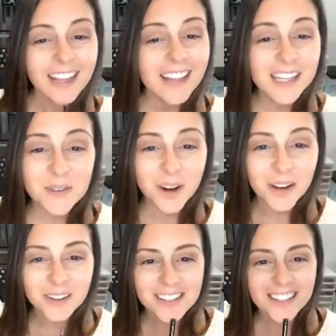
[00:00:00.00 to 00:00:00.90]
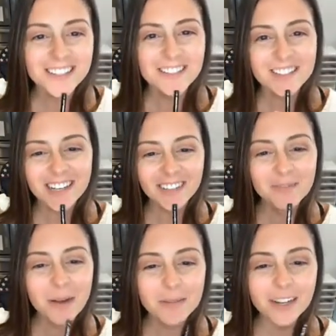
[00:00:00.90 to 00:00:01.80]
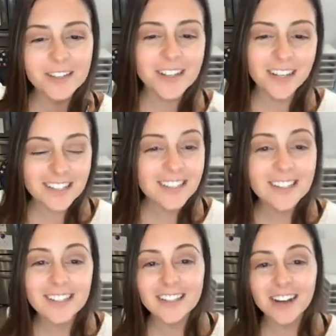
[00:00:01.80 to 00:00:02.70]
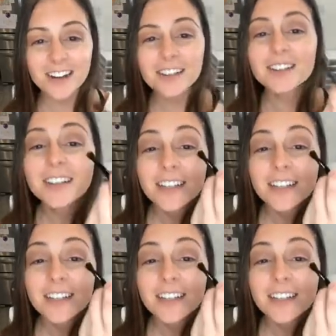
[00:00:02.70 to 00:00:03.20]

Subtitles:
that's what I always say too, Jen. My brows are cousins and